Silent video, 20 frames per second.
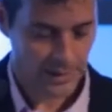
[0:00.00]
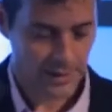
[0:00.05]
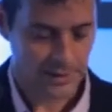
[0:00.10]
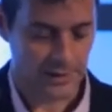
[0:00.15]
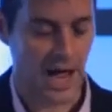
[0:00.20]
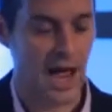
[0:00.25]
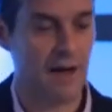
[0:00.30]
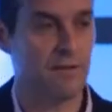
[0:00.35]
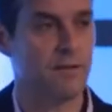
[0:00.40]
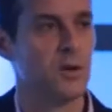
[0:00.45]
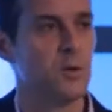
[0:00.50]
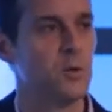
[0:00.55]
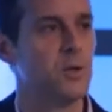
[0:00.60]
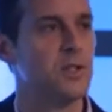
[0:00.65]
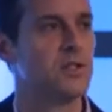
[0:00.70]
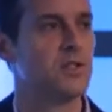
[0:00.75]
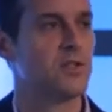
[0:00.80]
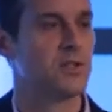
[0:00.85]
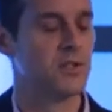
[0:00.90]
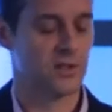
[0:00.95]
Now,
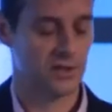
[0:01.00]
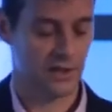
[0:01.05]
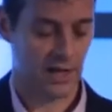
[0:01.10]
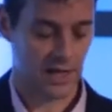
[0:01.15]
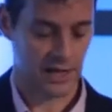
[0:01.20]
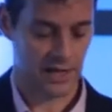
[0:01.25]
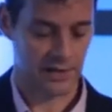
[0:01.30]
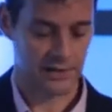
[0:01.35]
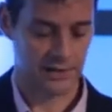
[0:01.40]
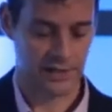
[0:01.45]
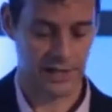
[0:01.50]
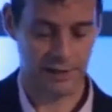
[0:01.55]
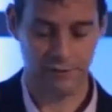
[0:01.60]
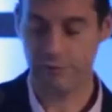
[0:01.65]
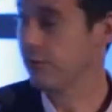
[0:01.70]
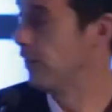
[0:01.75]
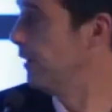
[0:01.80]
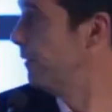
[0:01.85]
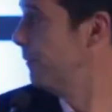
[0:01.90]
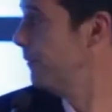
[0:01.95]
affluents
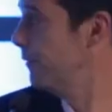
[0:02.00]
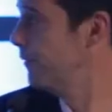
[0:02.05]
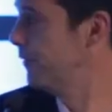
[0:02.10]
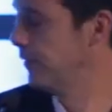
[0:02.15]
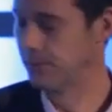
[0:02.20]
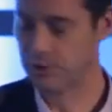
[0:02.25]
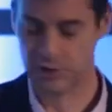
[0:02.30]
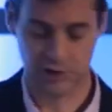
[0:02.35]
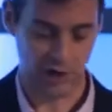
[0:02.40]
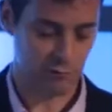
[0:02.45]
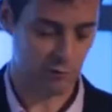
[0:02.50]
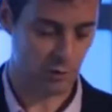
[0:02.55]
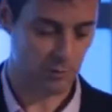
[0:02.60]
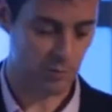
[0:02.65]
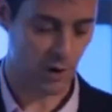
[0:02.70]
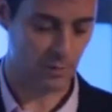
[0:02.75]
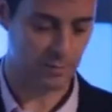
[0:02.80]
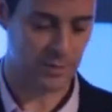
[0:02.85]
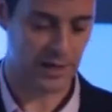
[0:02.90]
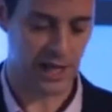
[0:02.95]
differ from the general
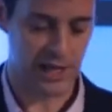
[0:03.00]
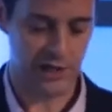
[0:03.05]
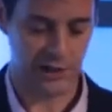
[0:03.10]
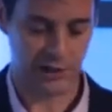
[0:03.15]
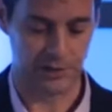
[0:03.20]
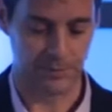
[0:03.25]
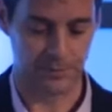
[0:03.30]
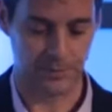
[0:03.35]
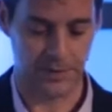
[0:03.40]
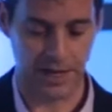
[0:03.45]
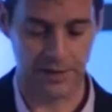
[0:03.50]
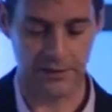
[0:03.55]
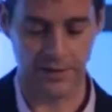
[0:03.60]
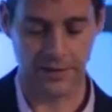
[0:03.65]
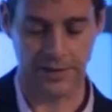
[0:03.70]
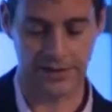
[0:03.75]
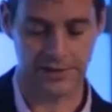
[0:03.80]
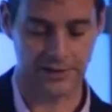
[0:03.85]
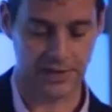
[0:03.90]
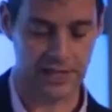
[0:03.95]
population in that
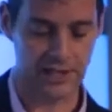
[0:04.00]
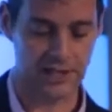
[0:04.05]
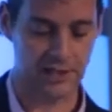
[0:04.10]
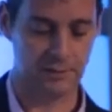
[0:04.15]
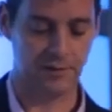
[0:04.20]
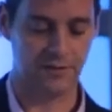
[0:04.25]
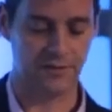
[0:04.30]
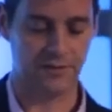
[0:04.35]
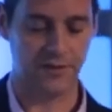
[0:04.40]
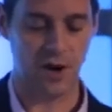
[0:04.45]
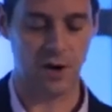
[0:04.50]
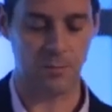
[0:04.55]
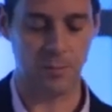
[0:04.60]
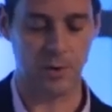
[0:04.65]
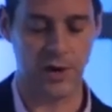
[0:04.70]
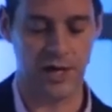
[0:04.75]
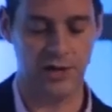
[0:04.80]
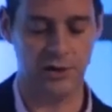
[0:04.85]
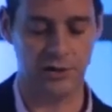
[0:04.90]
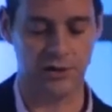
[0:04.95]
they tend to be far
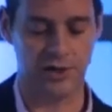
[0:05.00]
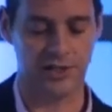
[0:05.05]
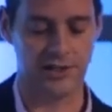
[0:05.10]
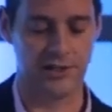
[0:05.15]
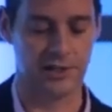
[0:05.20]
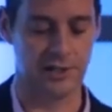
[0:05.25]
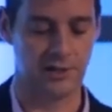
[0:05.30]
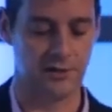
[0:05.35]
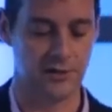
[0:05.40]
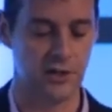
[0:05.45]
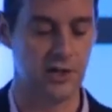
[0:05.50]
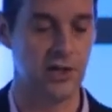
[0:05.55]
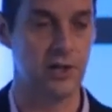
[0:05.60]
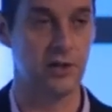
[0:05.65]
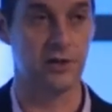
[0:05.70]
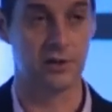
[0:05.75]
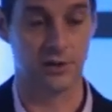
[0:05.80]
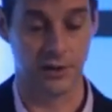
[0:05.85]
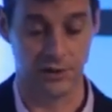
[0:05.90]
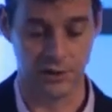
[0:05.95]
more interested in the
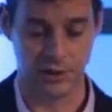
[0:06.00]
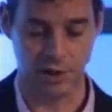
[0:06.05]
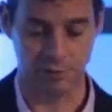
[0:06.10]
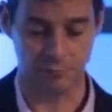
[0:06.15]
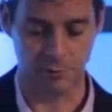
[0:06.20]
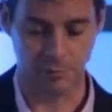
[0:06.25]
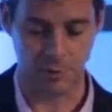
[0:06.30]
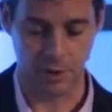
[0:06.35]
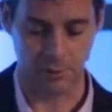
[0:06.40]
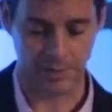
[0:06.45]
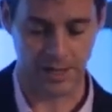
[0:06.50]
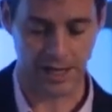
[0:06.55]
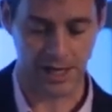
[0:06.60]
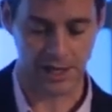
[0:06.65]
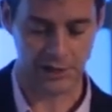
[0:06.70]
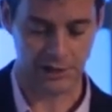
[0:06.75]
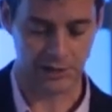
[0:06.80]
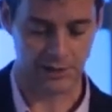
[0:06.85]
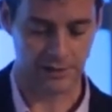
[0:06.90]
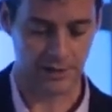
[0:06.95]
news than the general
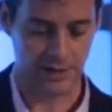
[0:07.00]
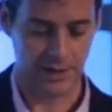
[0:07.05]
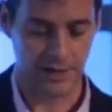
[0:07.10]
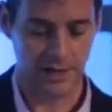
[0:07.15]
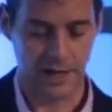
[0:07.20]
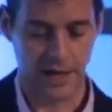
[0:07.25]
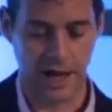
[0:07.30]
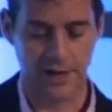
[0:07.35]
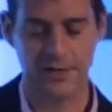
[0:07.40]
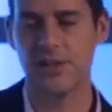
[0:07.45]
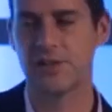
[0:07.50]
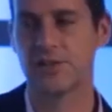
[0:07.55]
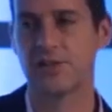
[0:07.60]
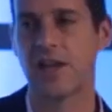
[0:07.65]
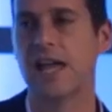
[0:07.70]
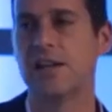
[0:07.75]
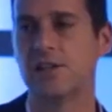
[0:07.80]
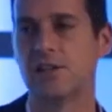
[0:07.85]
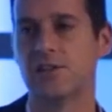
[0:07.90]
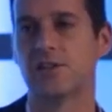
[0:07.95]
population, and this
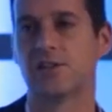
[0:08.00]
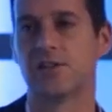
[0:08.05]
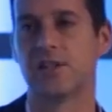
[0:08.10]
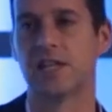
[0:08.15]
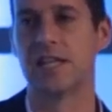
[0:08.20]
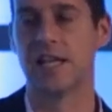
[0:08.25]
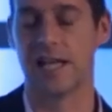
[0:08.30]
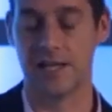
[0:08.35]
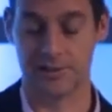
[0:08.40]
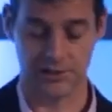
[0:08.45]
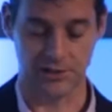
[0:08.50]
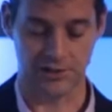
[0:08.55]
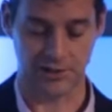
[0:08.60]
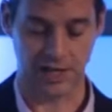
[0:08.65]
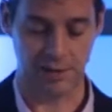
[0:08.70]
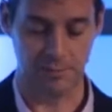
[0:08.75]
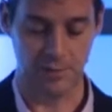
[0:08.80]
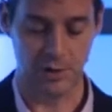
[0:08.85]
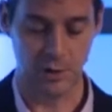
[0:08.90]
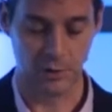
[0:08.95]
tendency is the
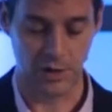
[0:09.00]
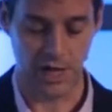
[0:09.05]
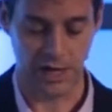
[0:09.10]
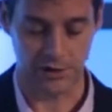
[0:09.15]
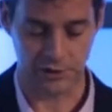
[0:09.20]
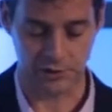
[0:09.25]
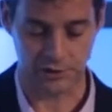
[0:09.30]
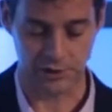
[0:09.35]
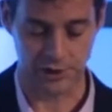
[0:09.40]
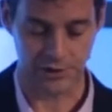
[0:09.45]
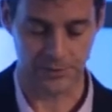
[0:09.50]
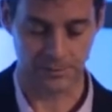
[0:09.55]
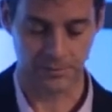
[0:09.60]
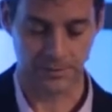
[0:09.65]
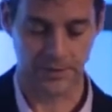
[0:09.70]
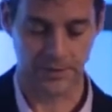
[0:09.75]
same in all countries.